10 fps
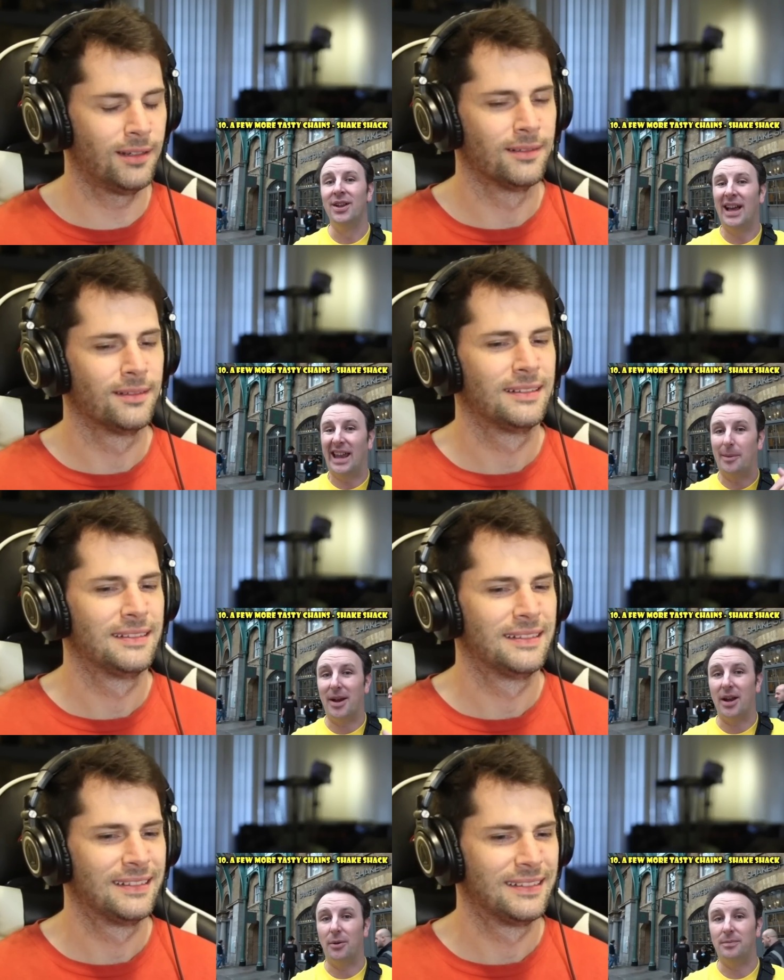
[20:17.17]
Speaker 1: and let
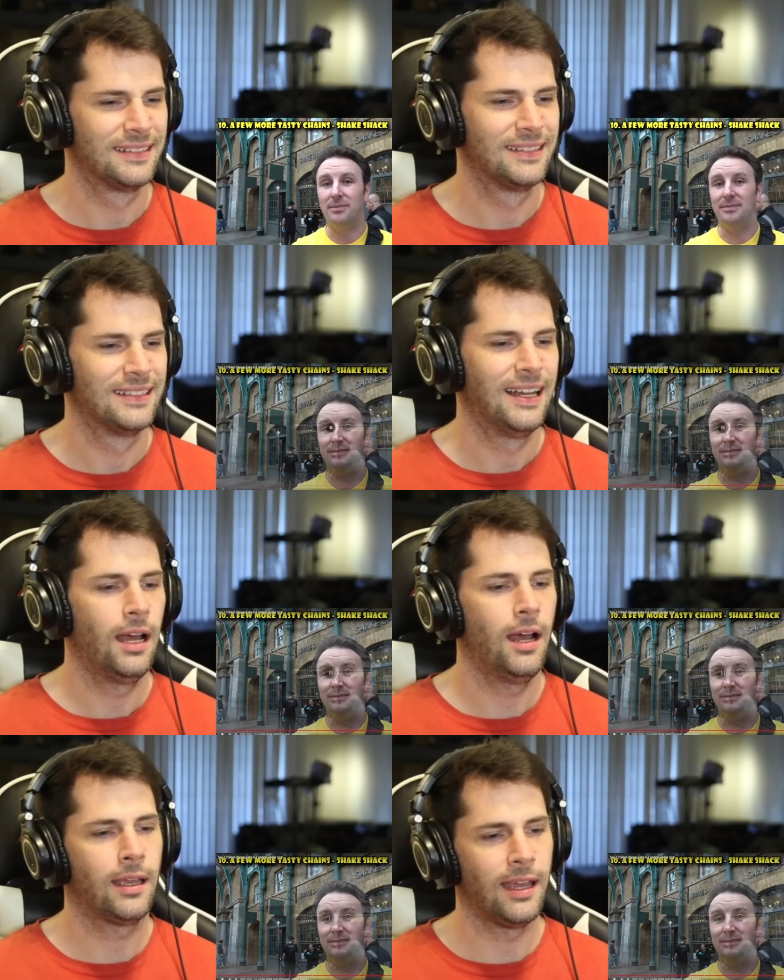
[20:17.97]
me know.
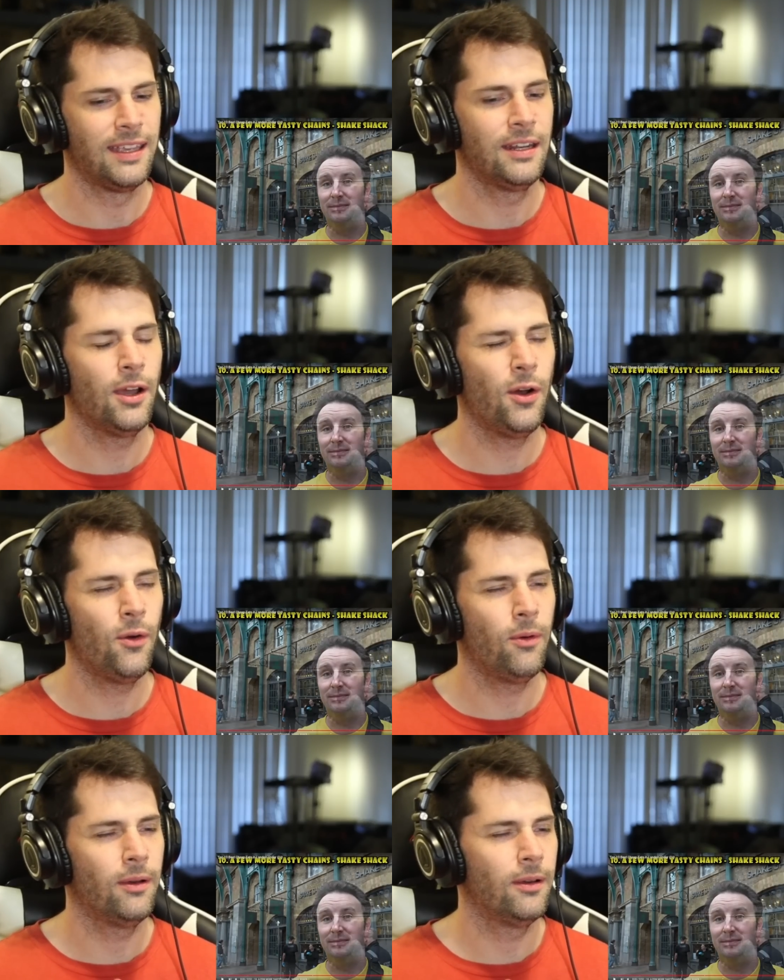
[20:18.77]
Speaker 2: Okay, you
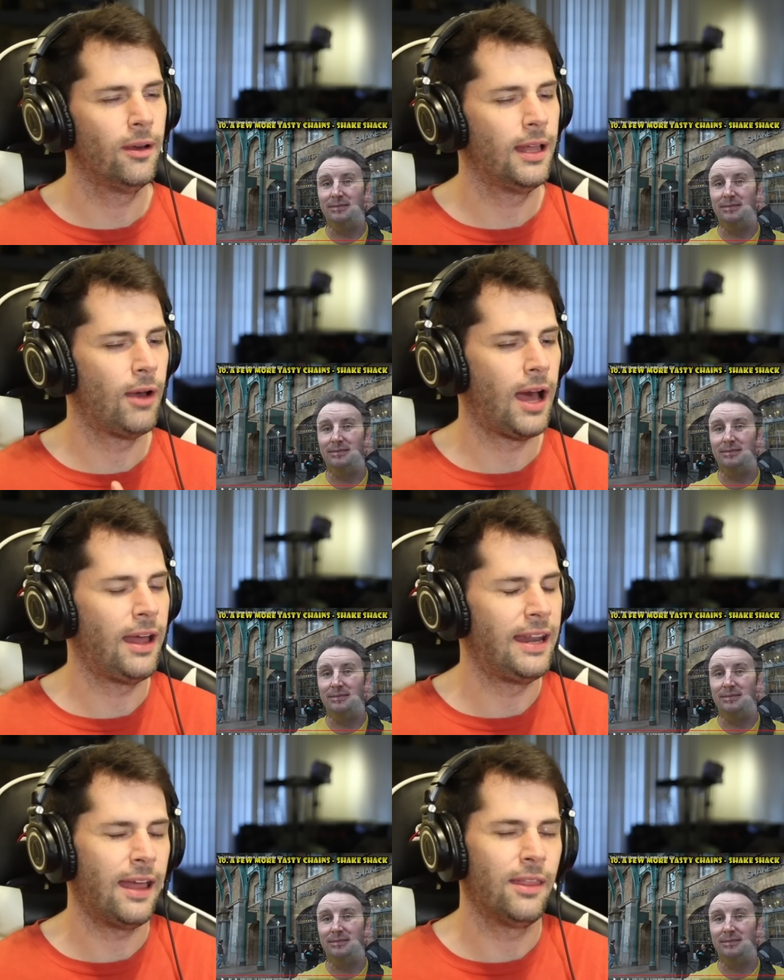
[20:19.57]
know, uh, I,
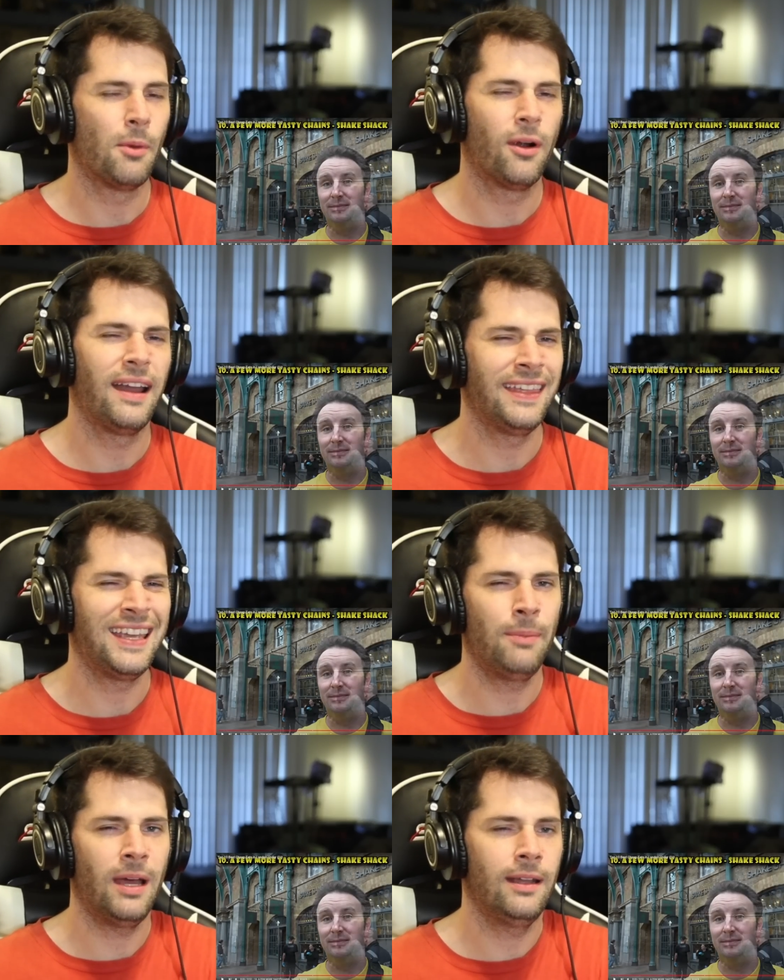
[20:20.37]
now the more I
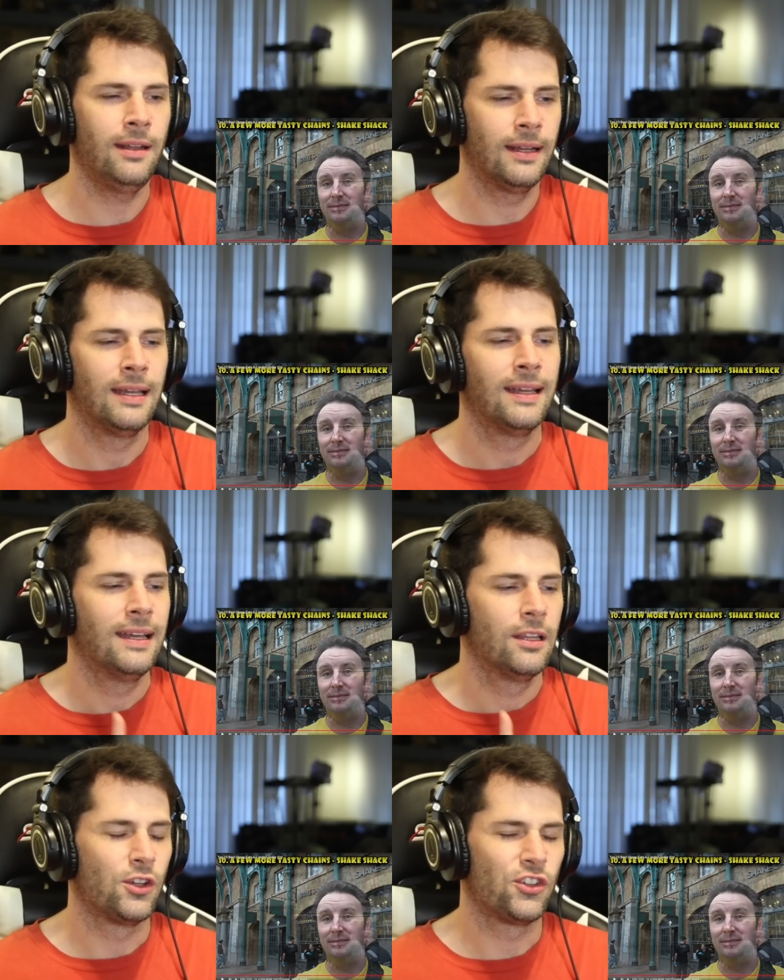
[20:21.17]
think about it,
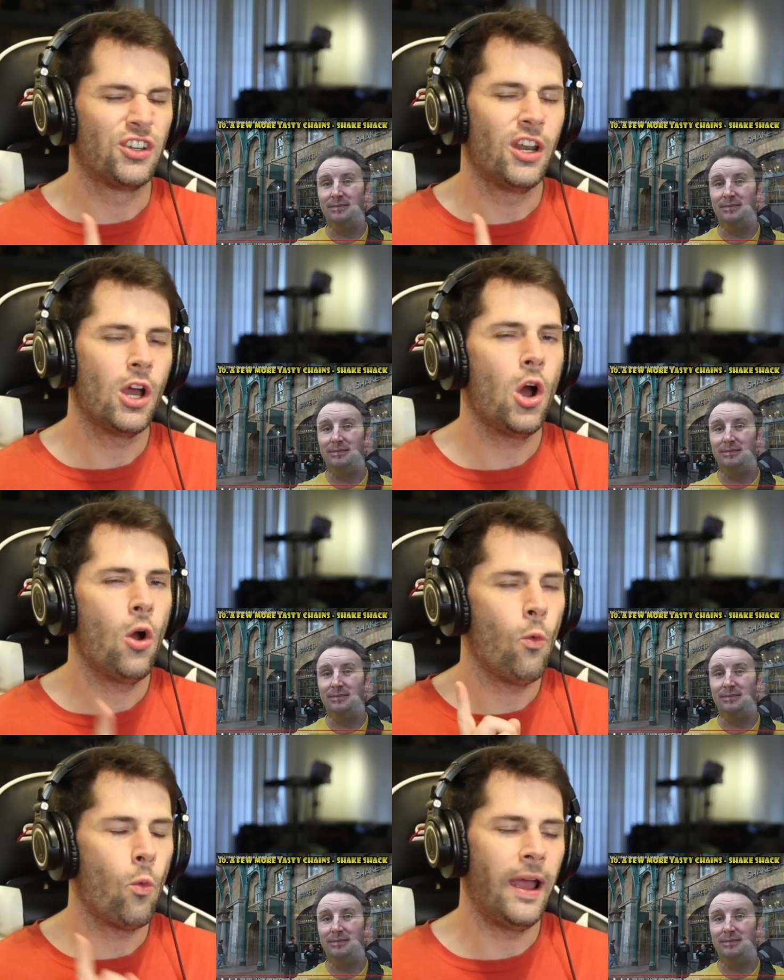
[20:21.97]
there's
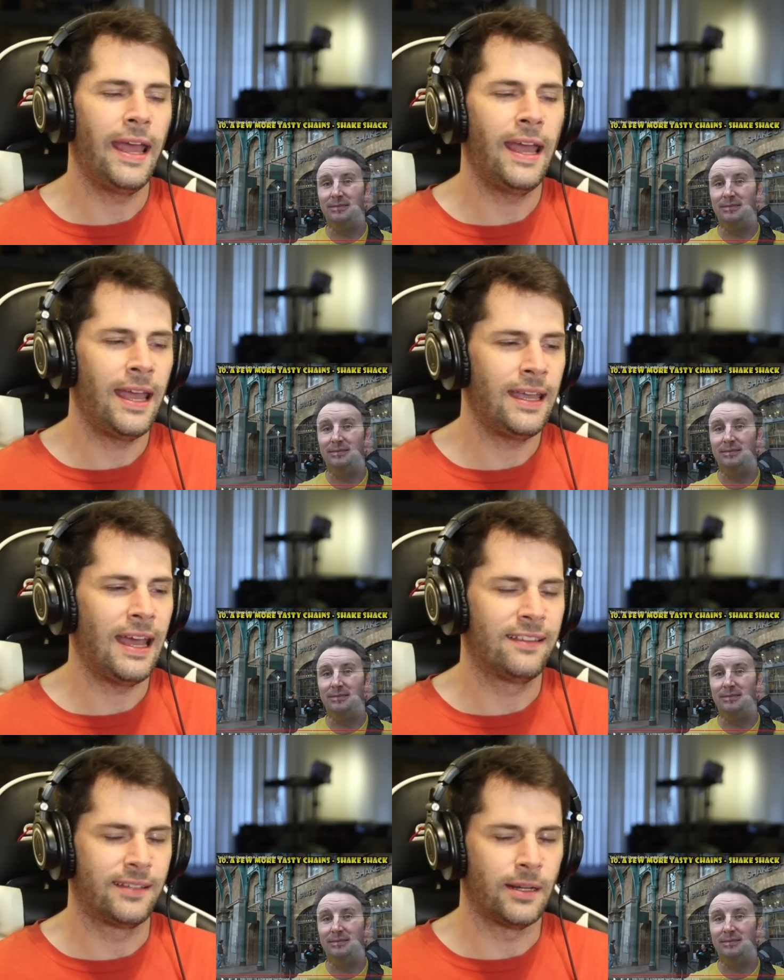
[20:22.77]
no way,
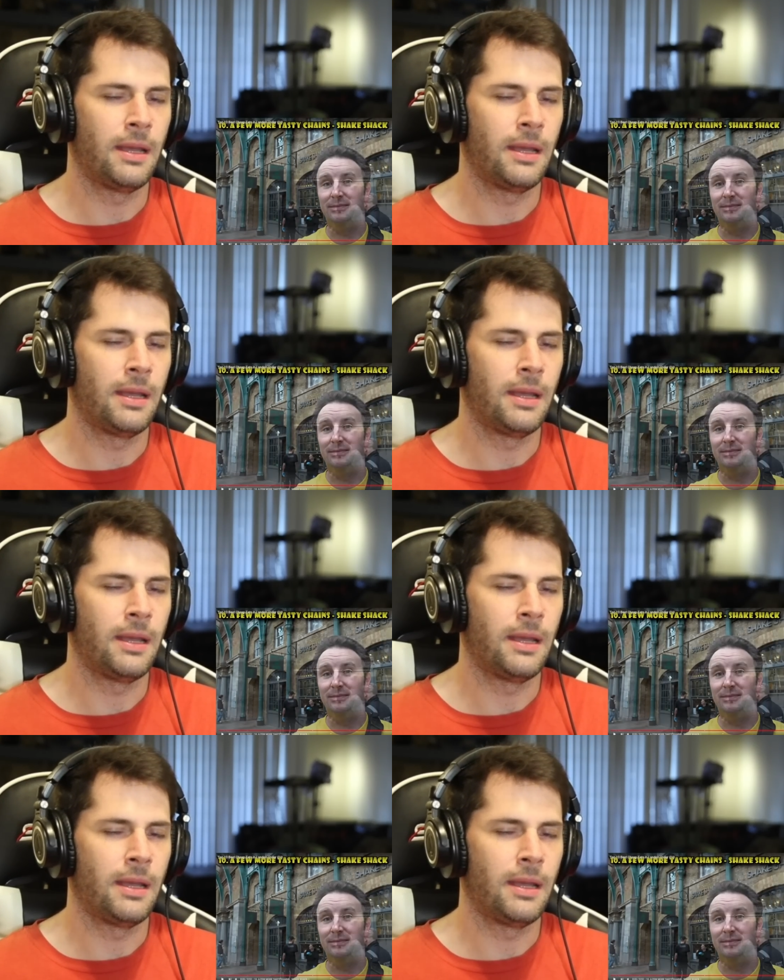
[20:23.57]
as an